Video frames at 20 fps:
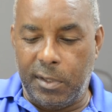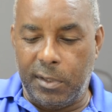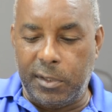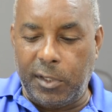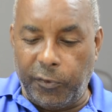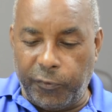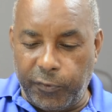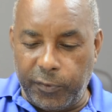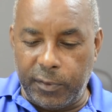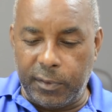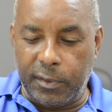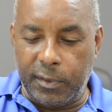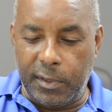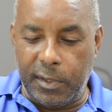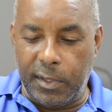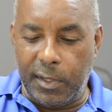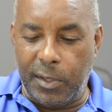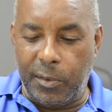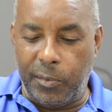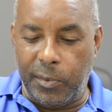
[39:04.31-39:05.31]
different
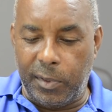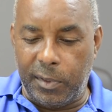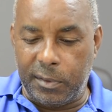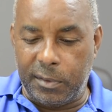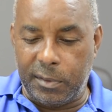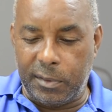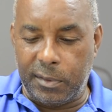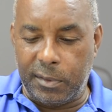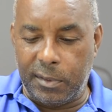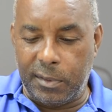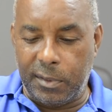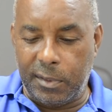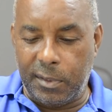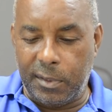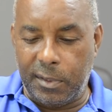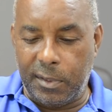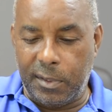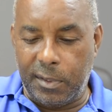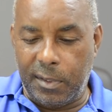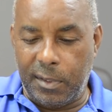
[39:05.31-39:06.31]
in their ways
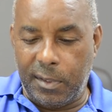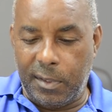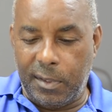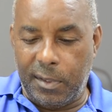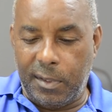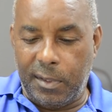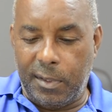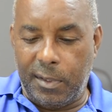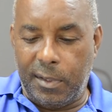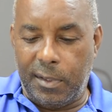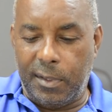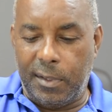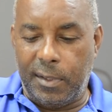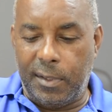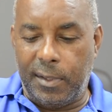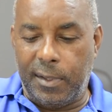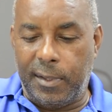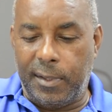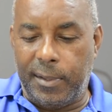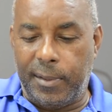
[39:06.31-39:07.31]

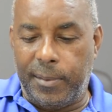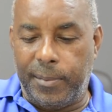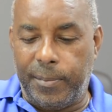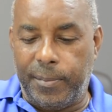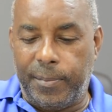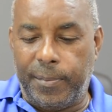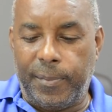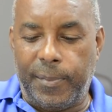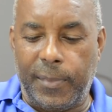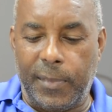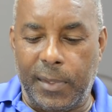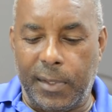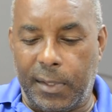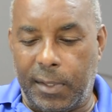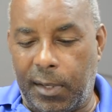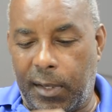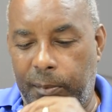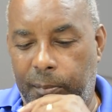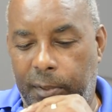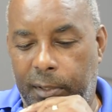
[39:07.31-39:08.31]
um, a
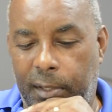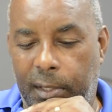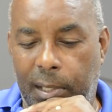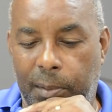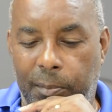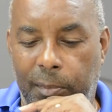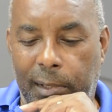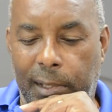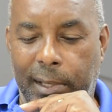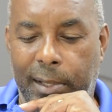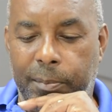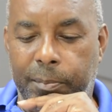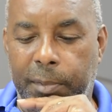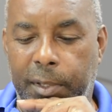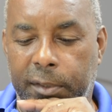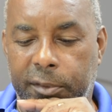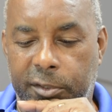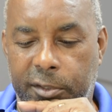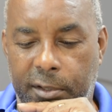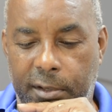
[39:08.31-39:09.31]
guy by the name of Len
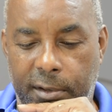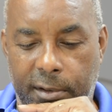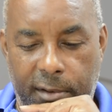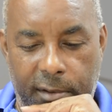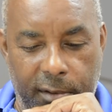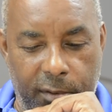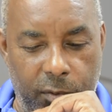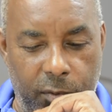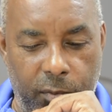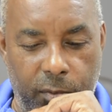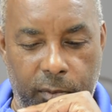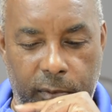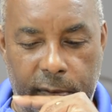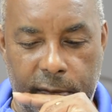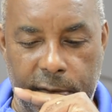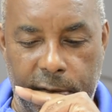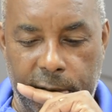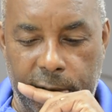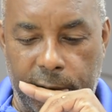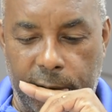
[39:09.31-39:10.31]
Muncer who
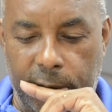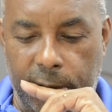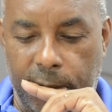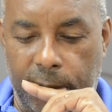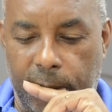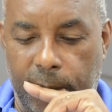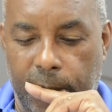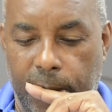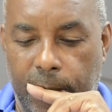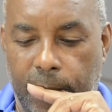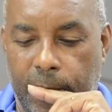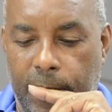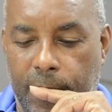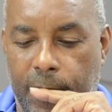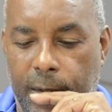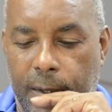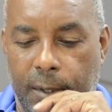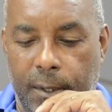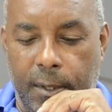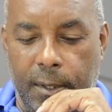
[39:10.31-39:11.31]
was
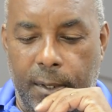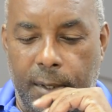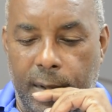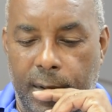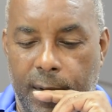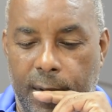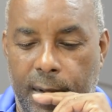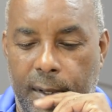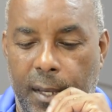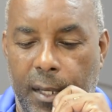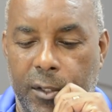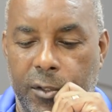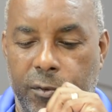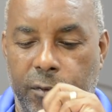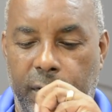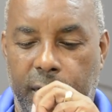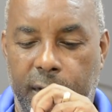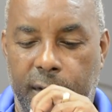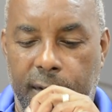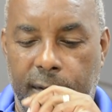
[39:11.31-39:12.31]
ex
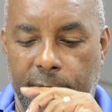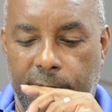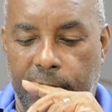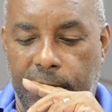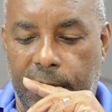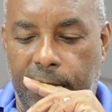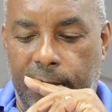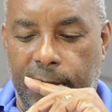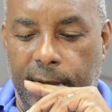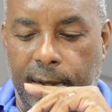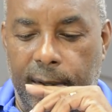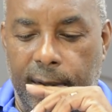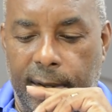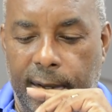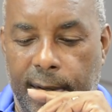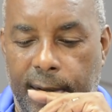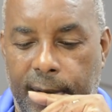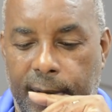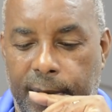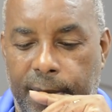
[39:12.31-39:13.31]
cricketer
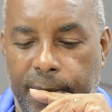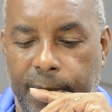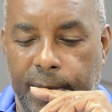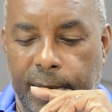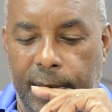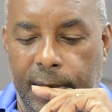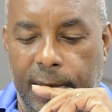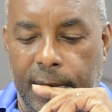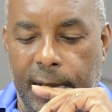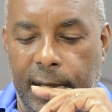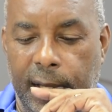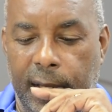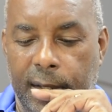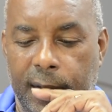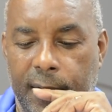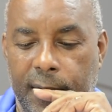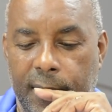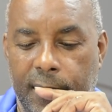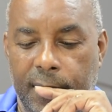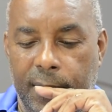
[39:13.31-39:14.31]
um,
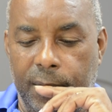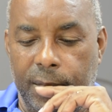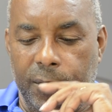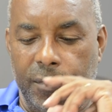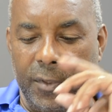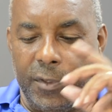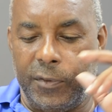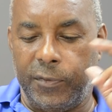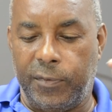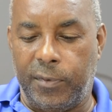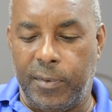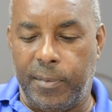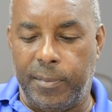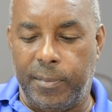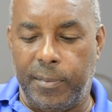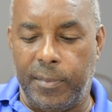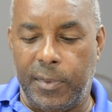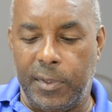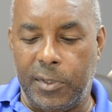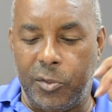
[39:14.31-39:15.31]
Len was
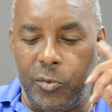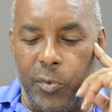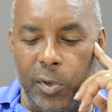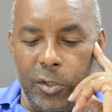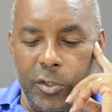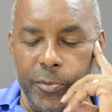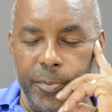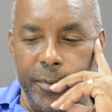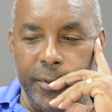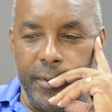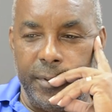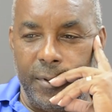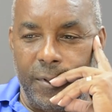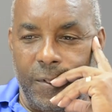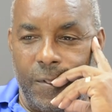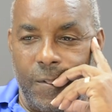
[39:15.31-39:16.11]
from, he's a Welshman,